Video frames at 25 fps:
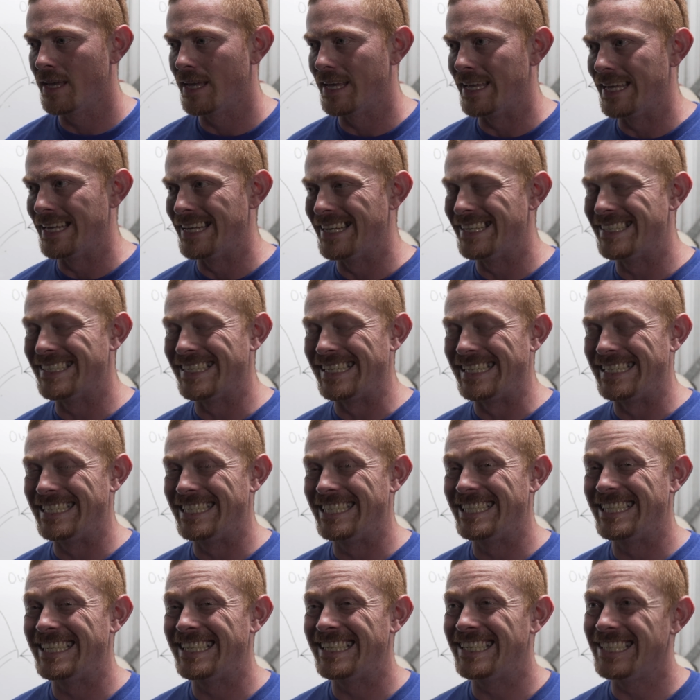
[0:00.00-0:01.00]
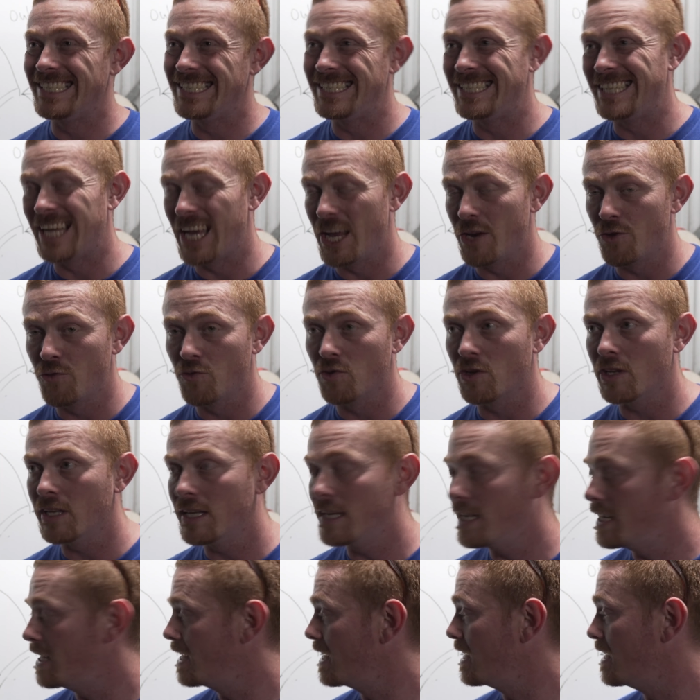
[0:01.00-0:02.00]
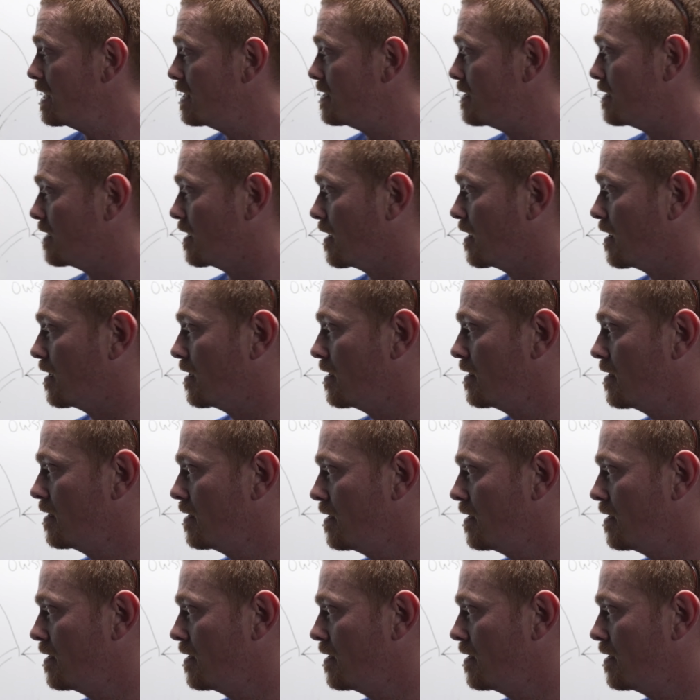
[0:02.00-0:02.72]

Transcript: it is generally easier